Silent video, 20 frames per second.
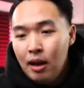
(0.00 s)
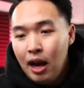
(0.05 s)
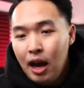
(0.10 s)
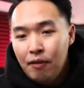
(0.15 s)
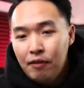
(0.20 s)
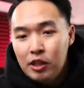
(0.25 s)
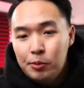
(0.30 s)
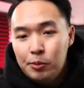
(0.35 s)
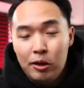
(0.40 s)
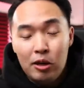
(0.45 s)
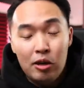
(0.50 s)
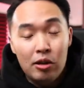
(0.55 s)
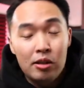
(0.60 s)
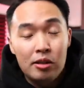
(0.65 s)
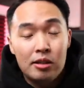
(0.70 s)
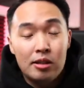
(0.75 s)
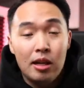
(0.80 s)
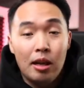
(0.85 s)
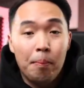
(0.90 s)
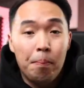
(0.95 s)
I've
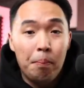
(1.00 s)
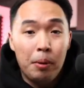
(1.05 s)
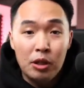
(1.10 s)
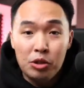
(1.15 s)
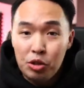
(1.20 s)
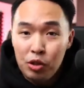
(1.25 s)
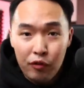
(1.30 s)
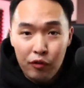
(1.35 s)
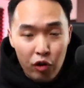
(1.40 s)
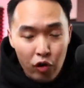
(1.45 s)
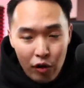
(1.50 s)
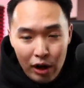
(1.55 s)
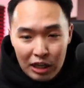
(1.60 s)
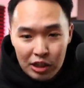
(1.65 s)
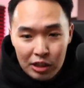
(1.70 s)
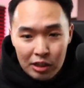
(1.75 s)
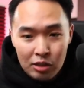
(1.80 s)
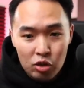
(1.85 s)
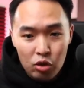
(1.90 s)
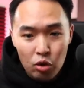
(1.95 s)
experienced a bunch of
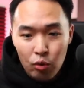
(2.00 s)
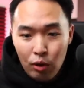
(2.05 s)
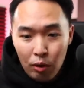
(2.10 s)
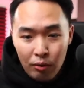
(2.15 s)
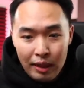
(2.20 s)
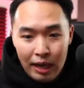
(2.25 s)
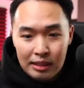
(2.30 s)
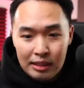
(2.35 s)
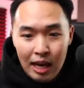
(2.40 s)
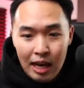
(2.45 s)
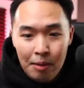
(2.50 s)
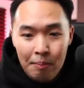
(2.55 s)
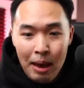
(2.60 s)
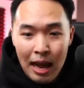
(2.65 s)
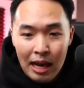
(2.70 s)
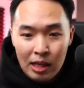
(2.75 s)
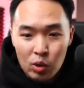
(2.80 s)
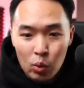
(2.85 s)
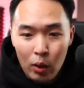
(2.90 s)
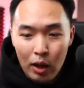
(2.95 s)
corrections throughout that time
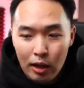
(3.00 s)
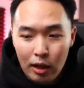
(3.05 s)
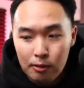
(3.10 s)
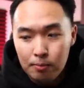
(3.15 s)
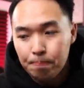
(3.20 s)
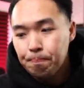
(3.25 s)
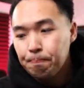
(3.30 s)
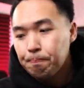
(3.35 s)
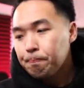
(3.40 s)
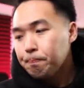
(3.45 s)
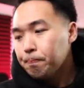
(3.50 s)
as well.